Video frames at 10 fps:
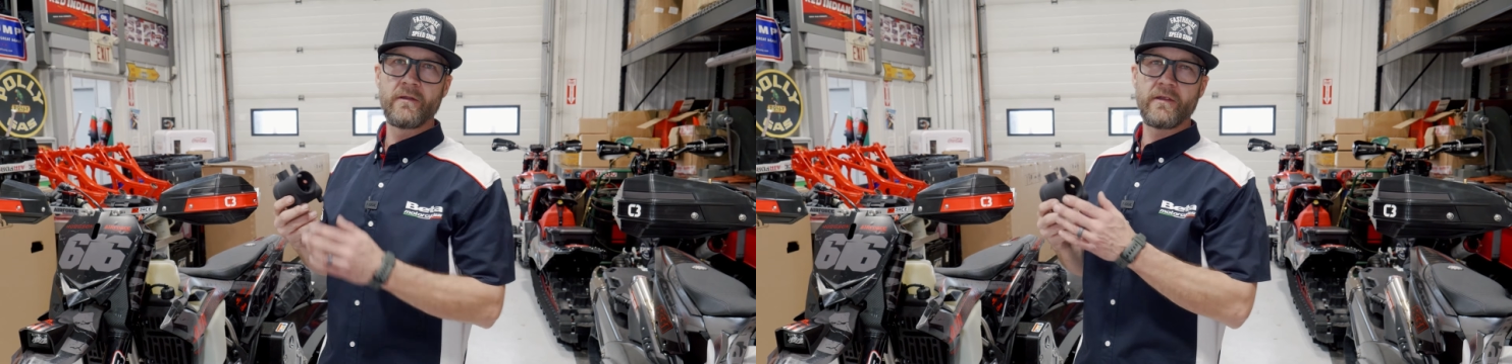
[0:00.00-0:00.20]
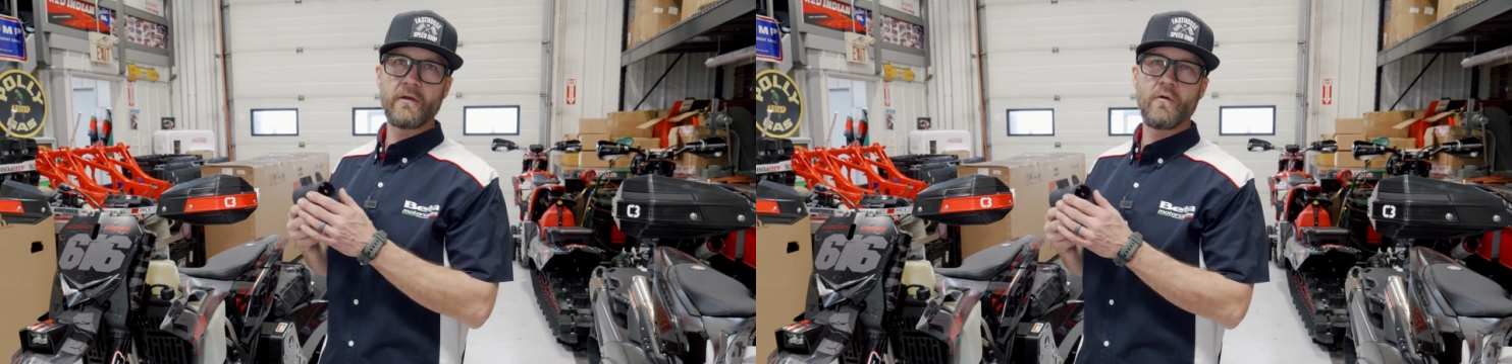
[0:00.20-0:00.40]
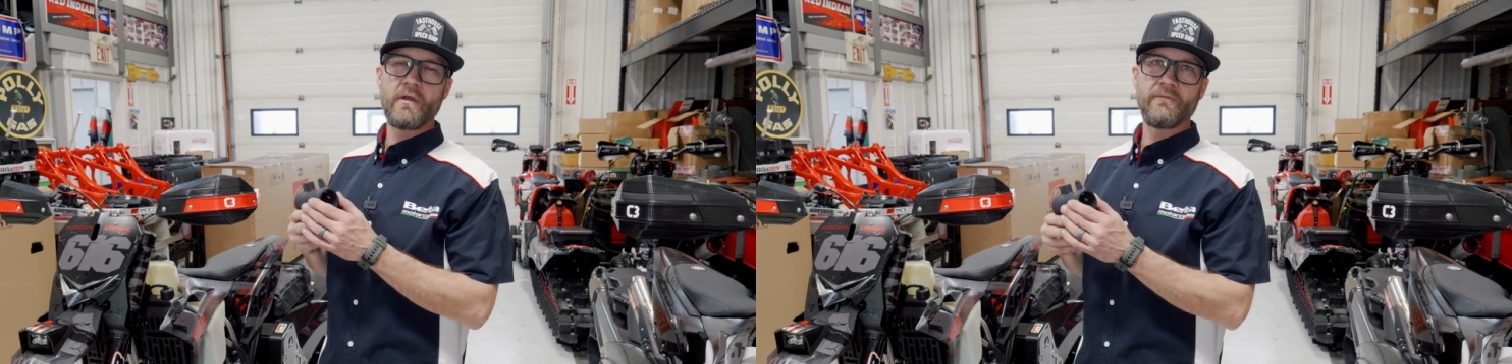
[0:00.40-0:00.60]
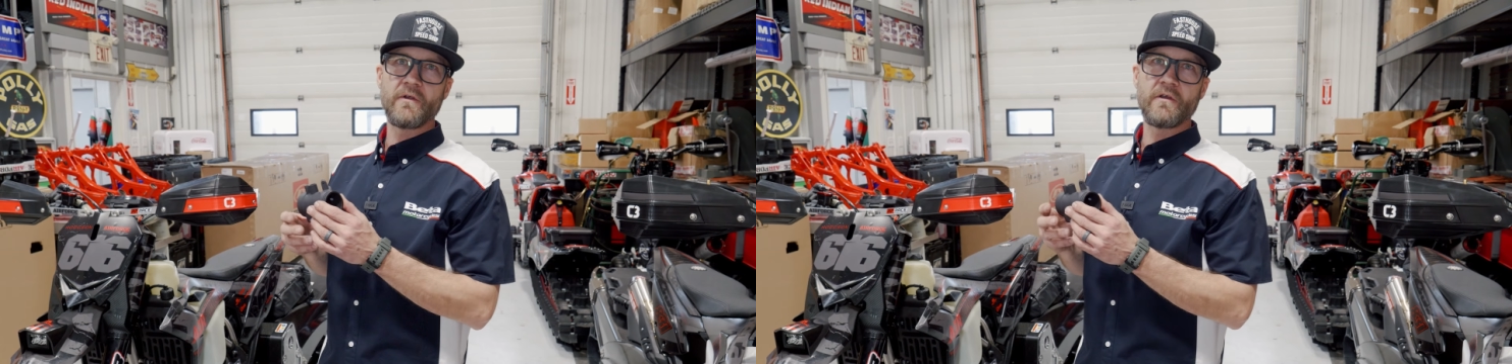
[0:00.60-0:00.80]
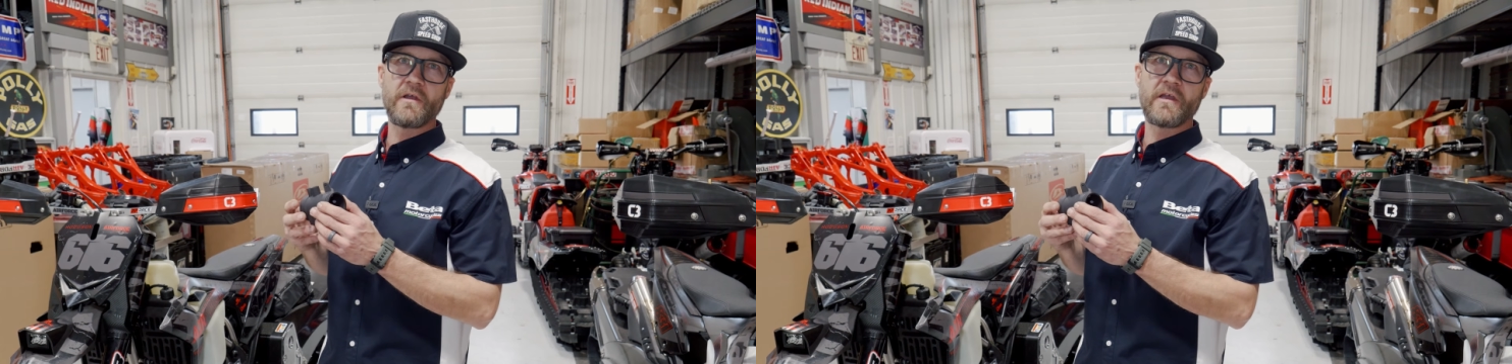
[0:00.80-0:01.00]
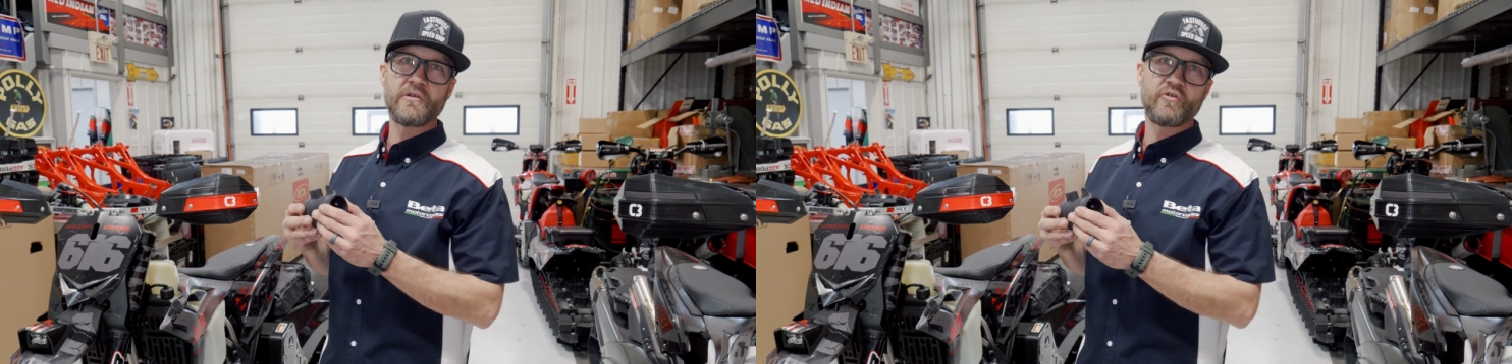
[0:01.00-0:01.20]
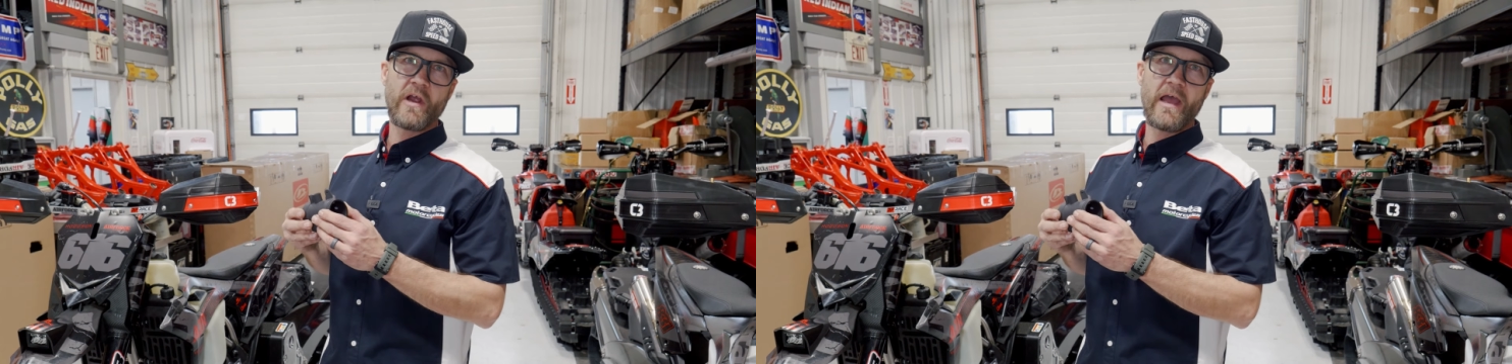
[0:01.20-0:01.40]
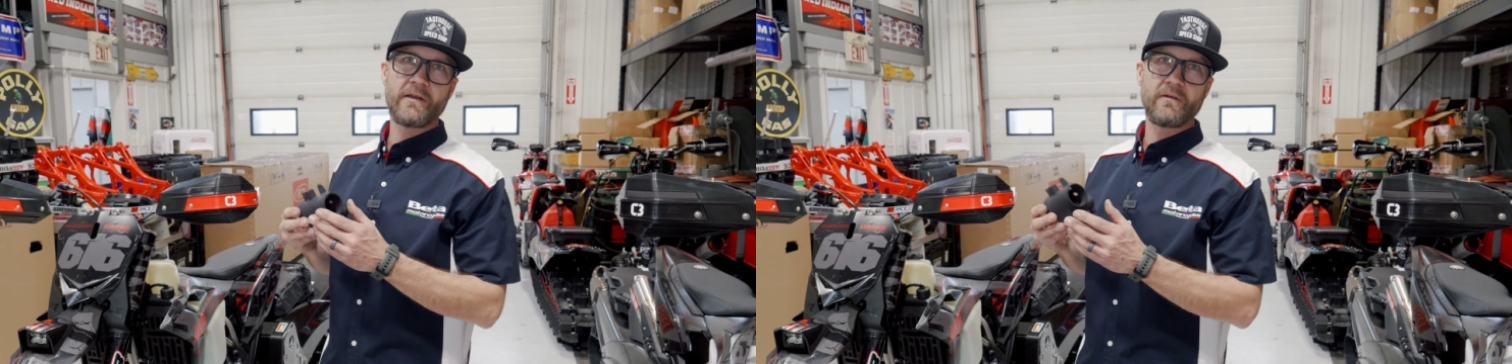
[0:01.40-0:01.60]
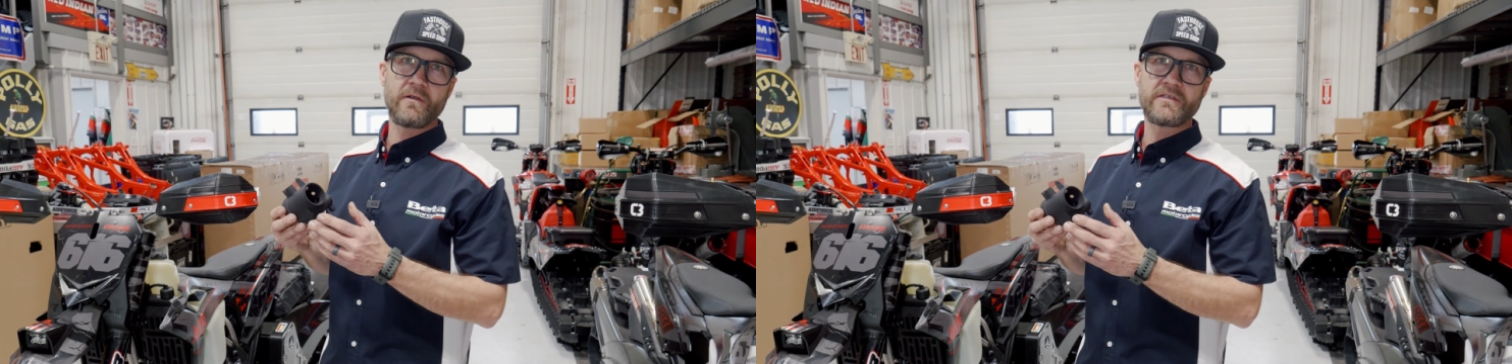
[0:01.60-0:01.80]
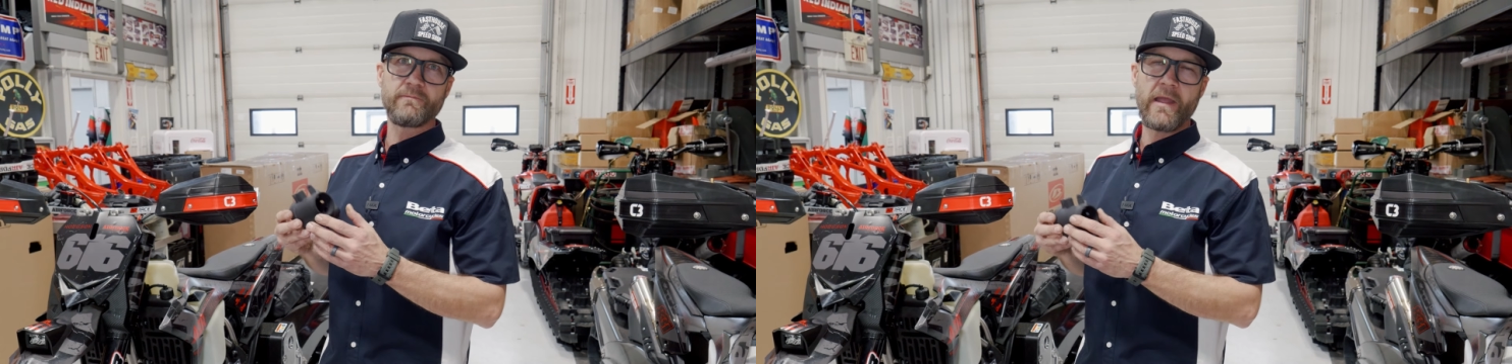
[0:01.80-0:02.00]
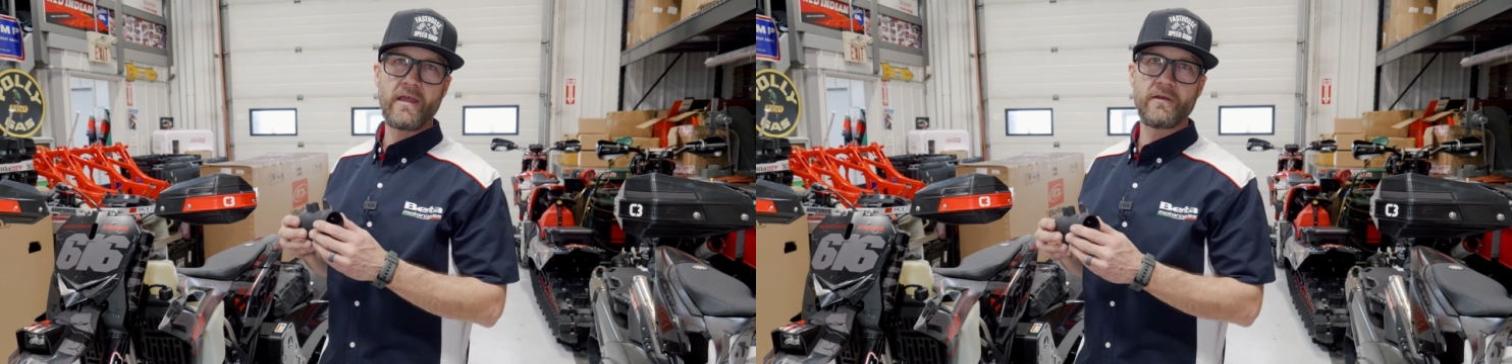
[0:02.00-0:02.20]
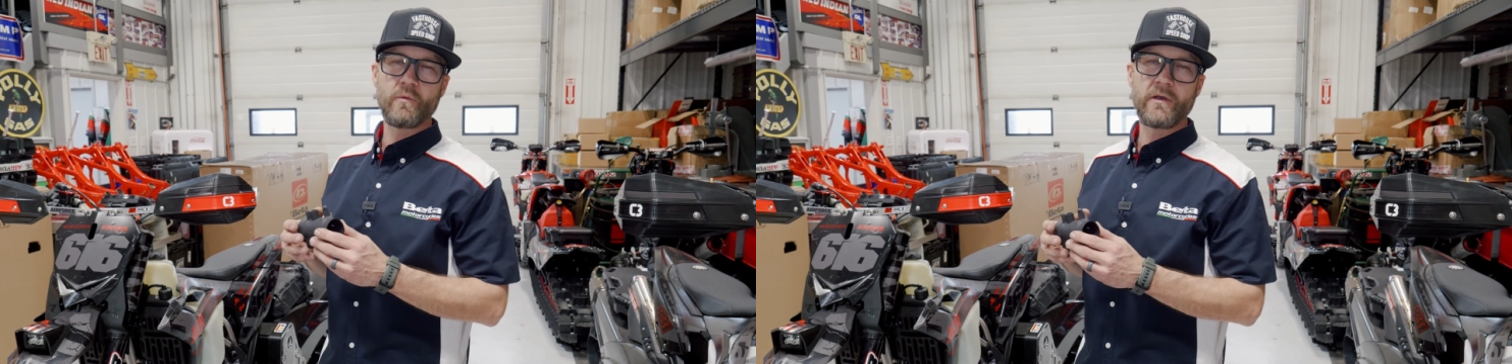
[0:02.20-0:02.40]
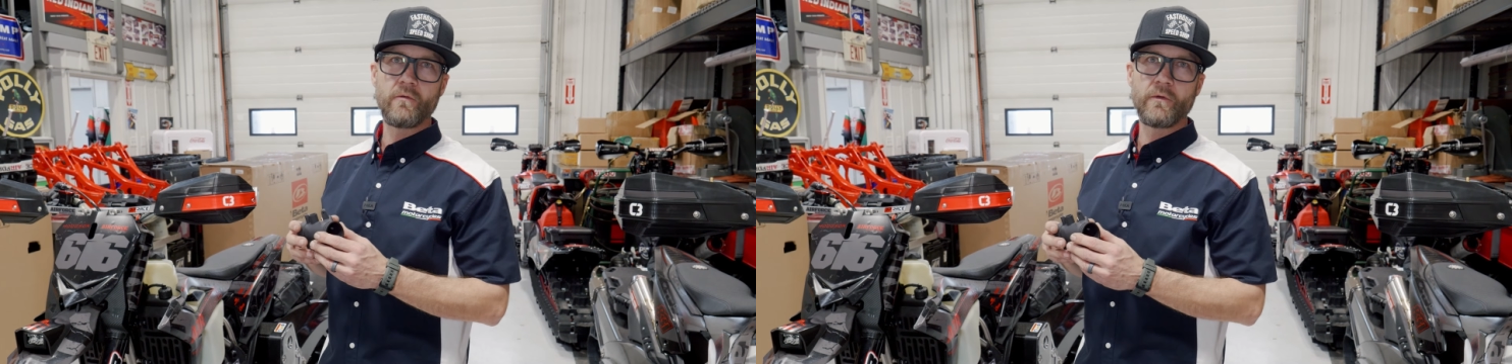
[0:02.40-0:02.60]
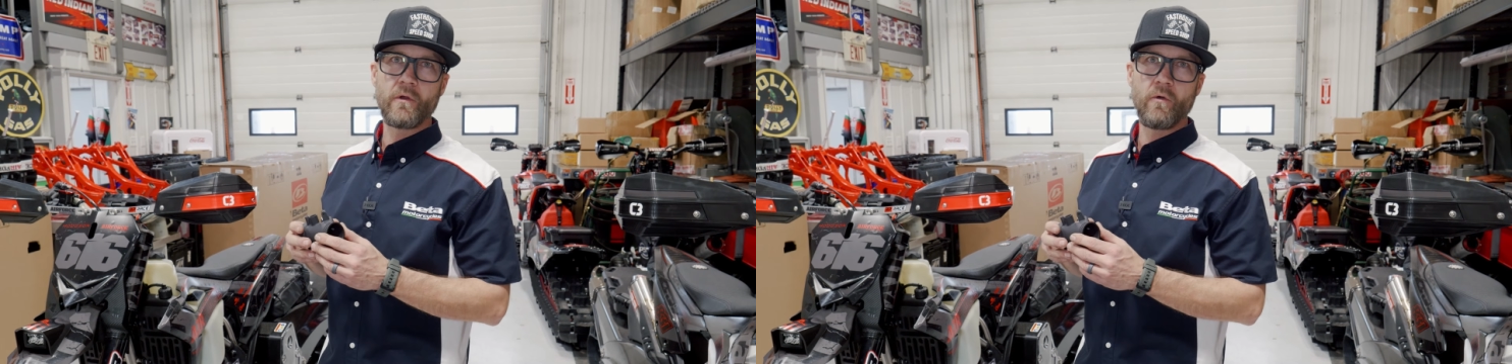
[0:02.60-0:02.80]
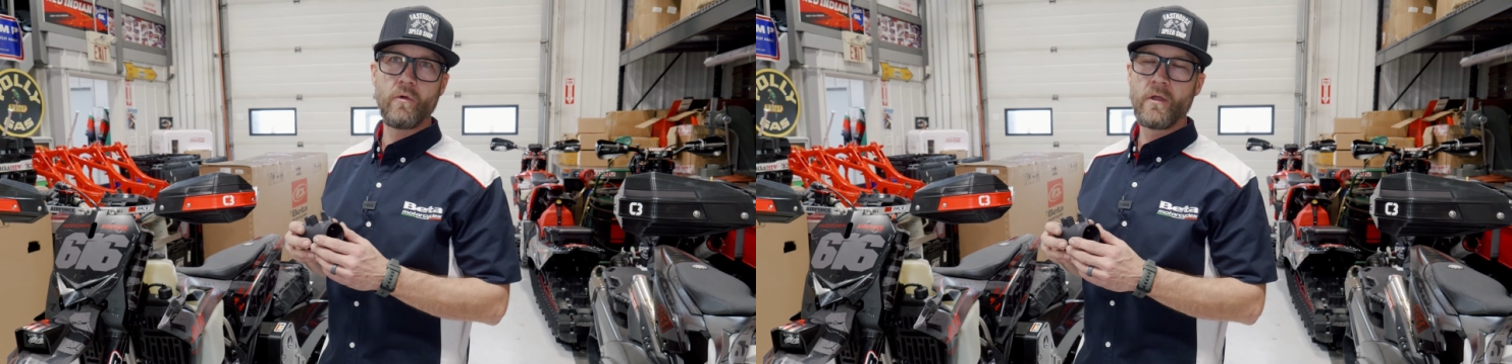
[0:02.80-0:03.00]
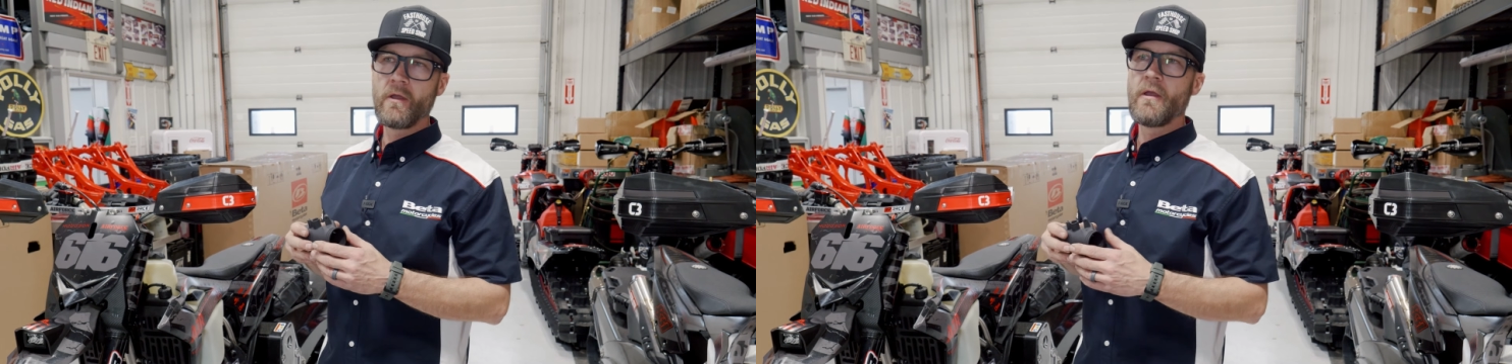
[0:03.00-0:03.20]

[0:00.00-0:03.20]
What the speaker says: You know, if they're going to contract or expand, we don't know,